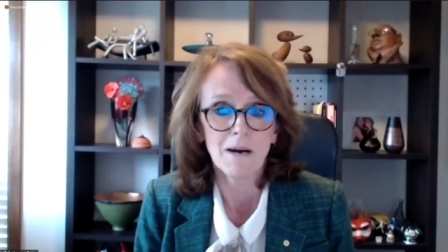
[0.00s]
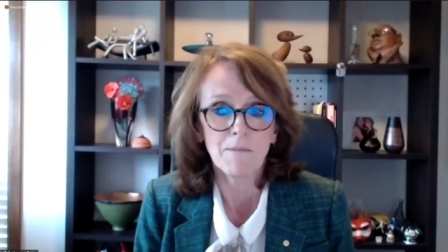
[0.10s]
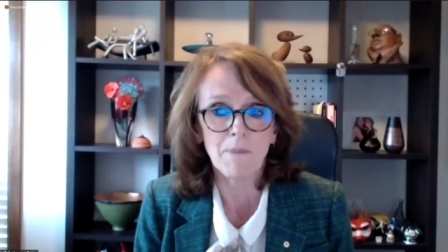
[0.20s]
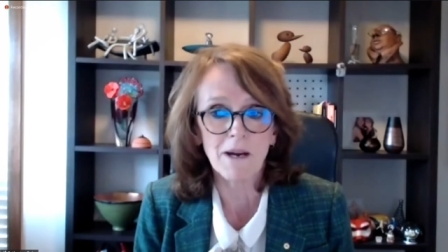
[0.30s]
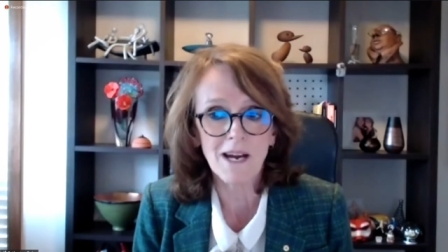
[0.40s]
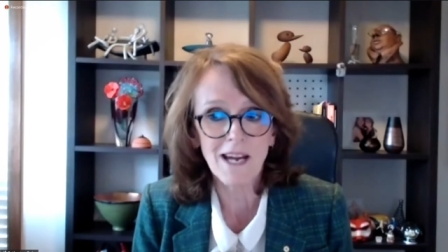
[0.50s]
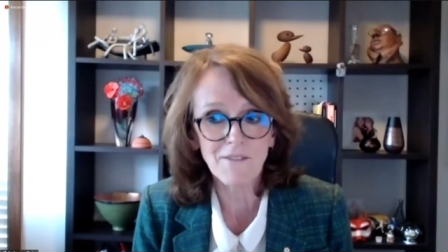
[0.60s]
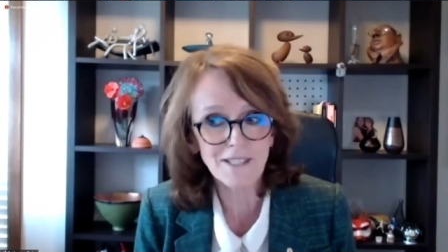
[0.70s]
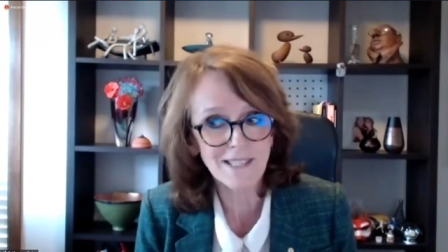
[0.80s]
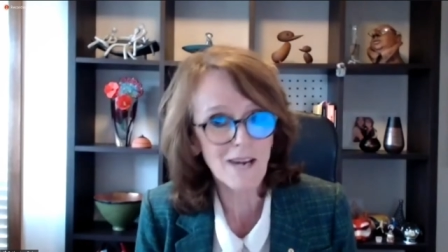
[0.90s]
But I have
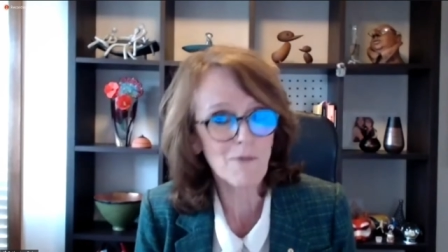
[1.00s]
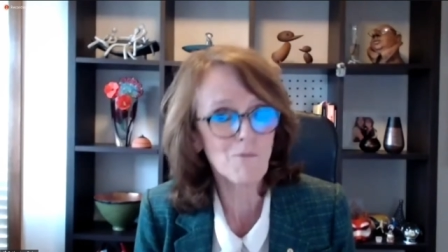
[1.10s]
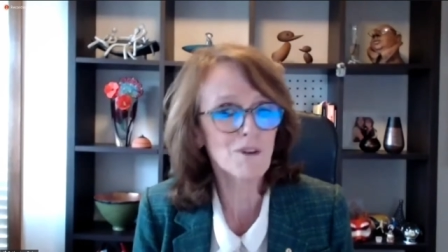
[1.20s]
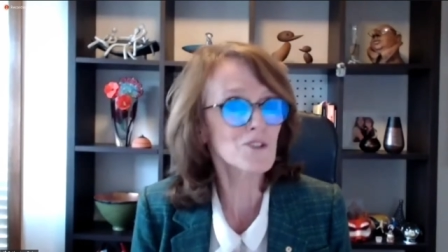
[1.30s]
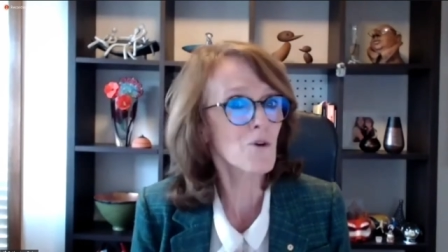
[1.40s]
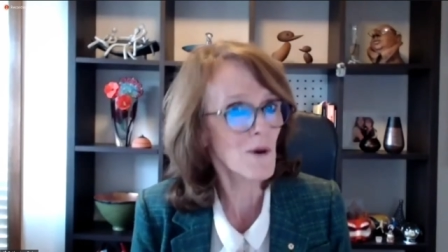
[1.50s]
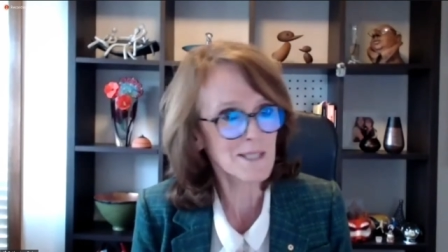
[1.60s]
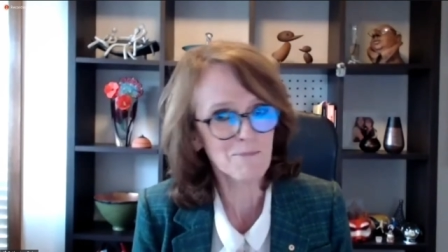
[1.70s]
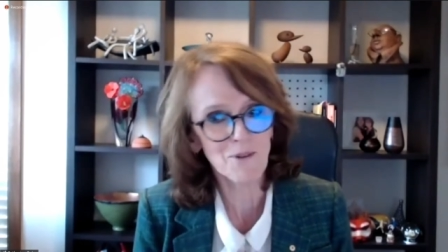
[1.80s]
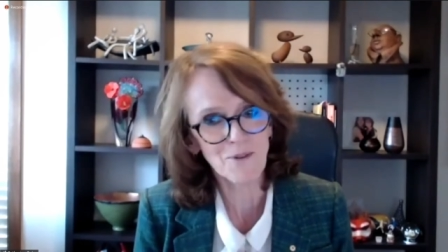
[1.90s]
to say, it wasn't always
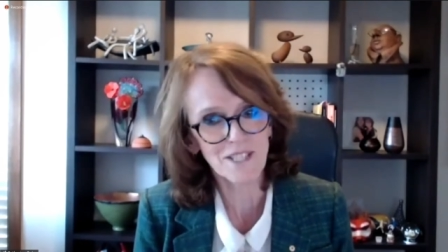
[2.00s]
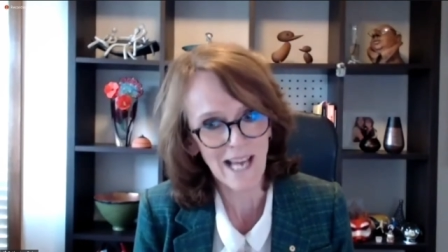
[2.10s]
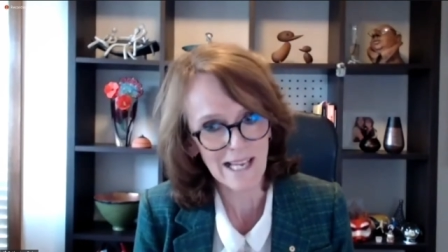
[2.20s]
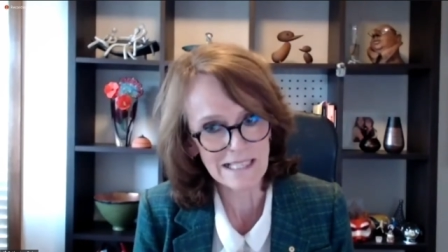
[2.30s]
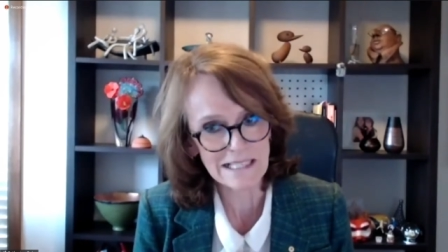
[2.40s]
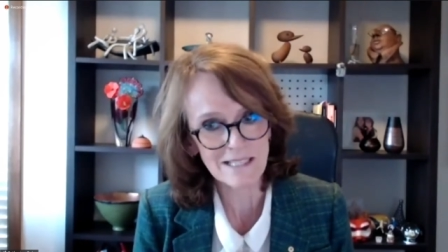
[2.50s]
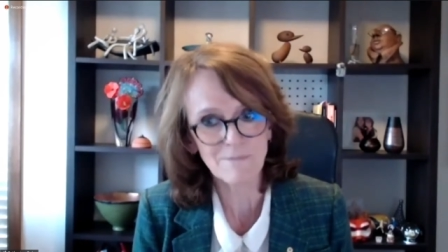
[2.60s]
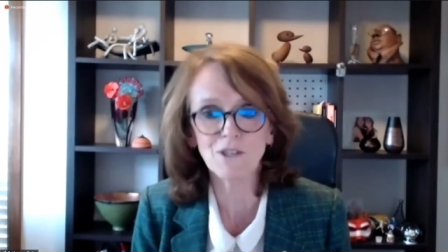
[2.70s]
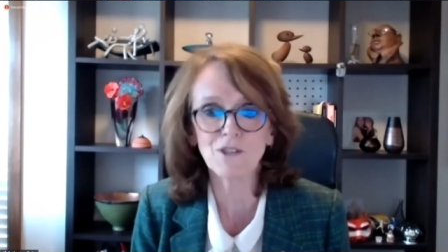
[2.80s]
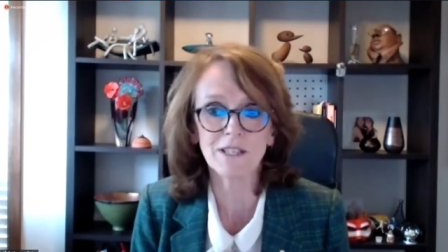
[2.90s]
smooth sailing
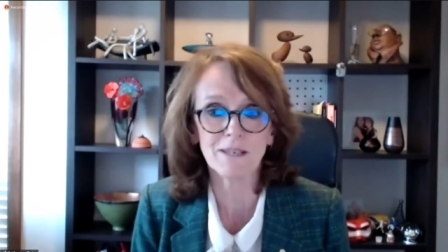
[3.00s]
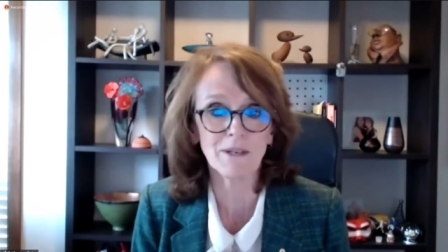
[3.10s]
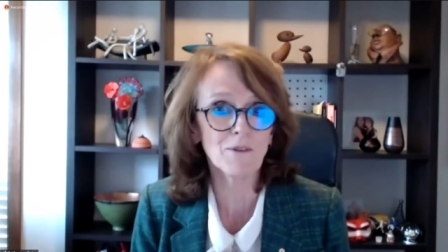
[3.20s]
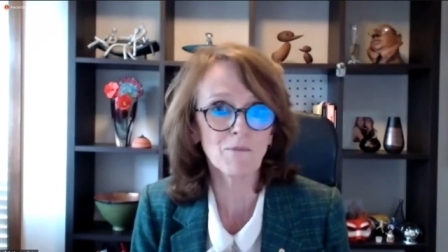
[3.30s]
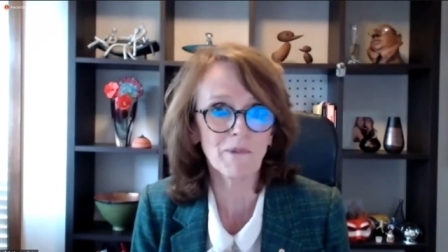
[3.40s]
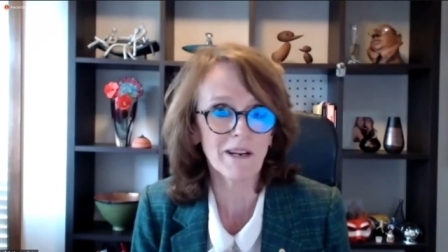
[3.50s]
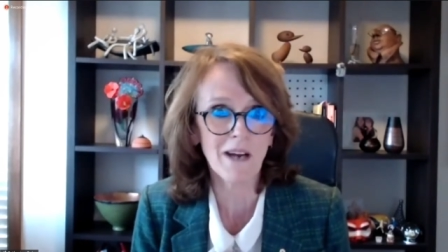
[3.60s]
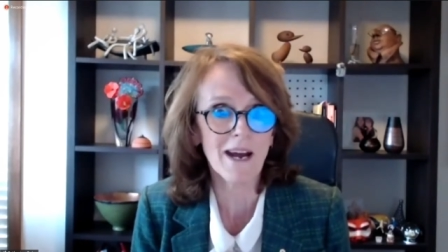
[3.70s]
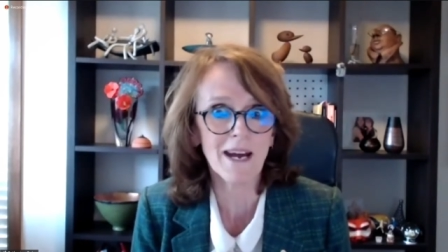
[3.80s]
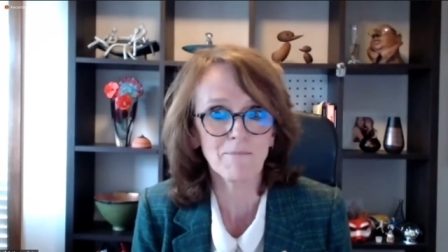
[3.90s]
because even when
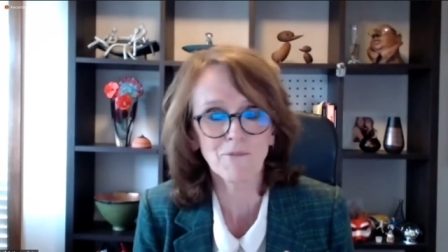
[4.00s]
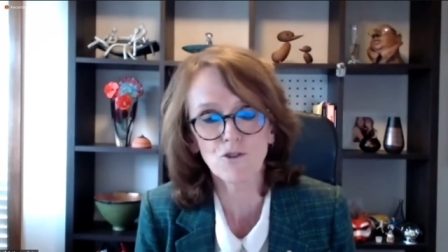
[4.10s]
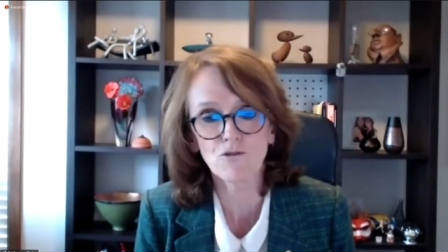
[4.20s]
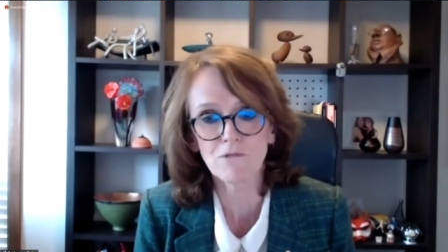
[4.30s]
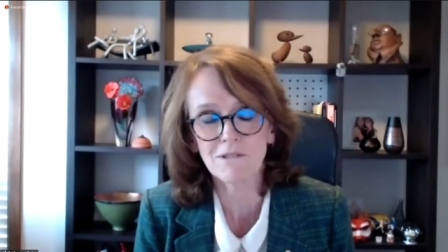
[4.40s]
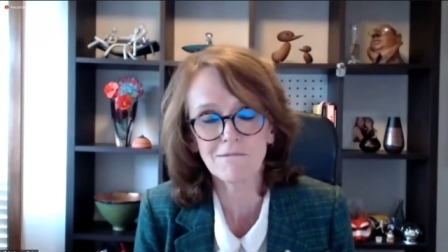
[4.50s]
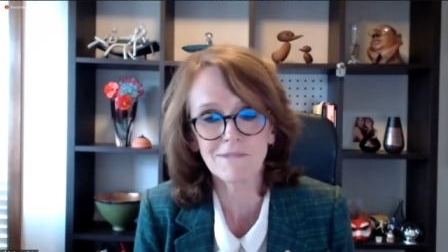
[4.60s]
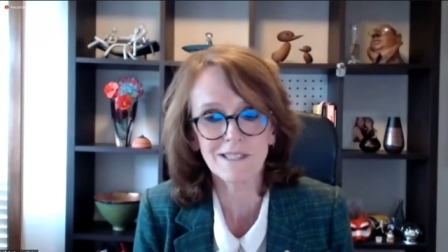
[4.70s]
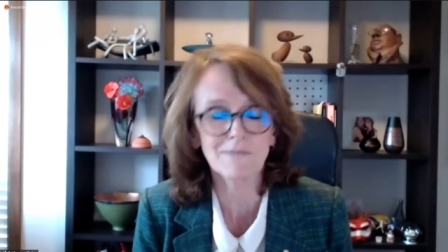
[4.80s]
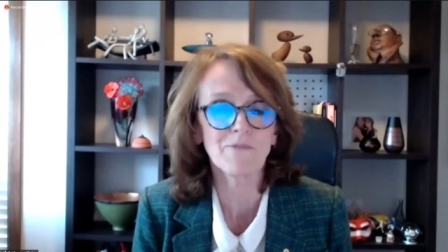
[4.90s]
I had
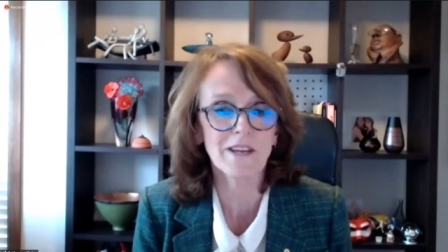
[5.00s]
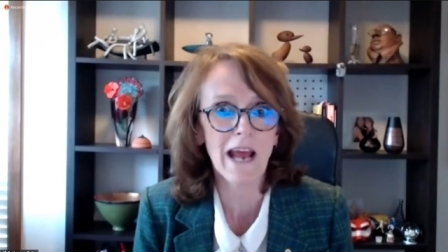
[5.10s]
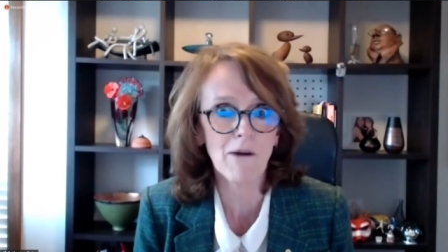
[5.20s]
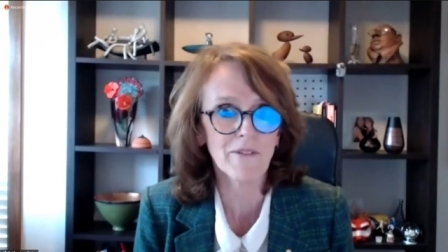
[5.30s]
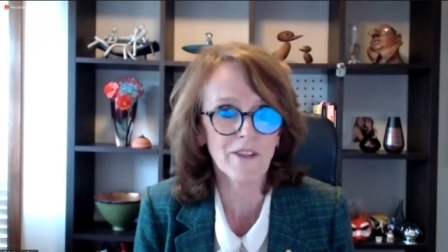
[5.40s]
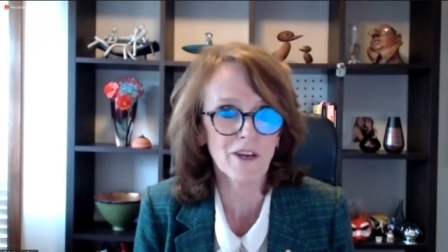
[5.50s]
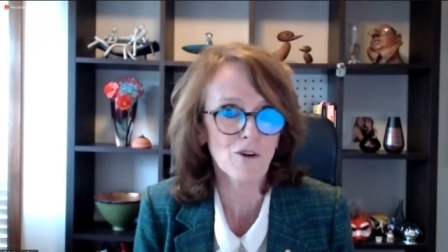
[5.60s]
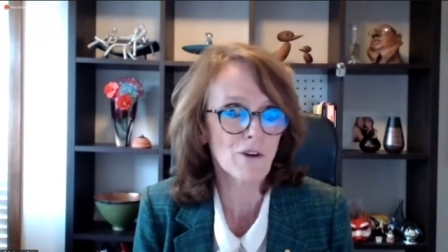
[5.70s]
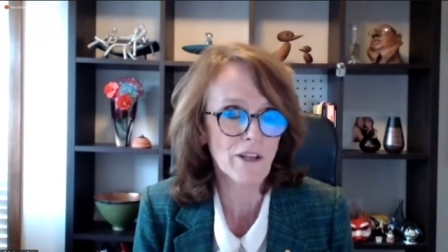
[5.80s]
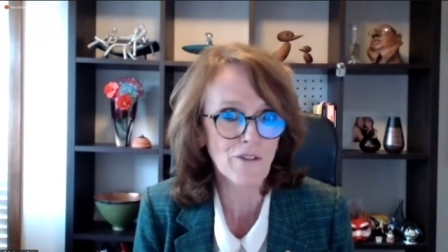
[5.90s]
children, they're now in their
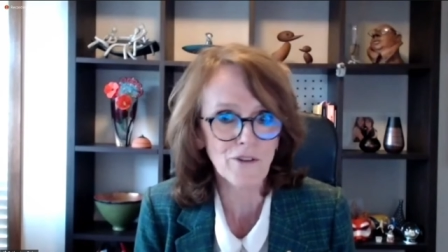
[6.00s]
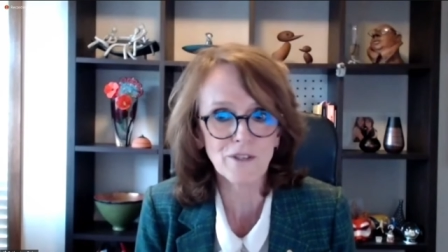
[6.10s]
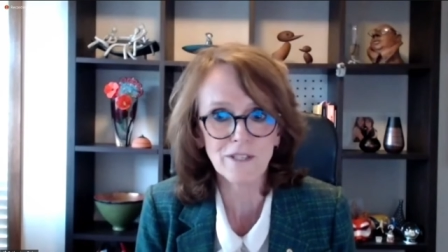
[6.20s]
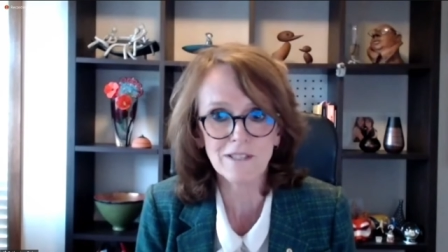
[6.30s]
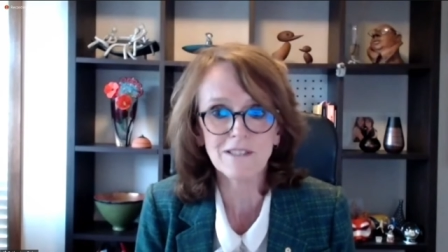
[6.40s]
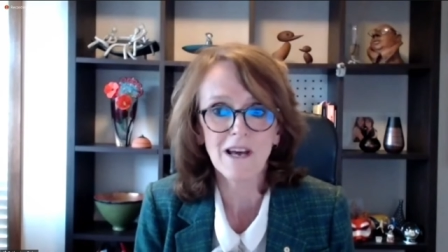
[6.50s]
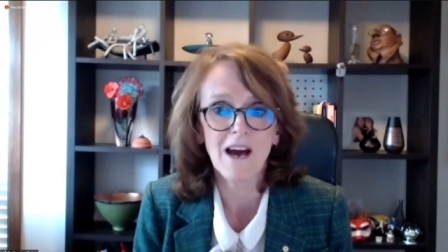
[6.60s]
early 30s,